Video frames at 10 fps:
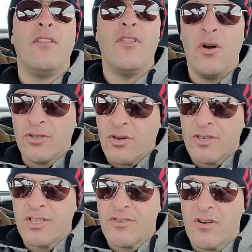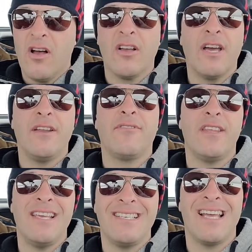Those horses are all gunning for
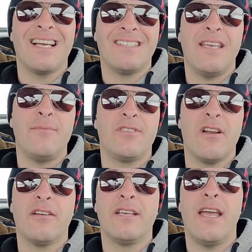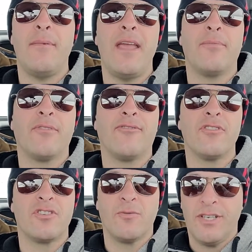the exact same start time, April
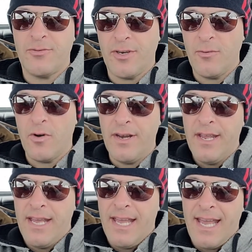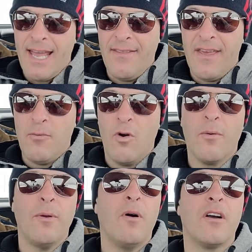1st, 2021. And then War
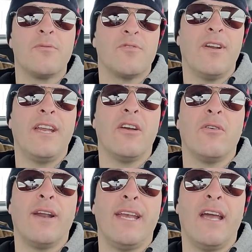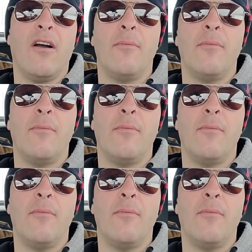We Welcome is ready to go right now.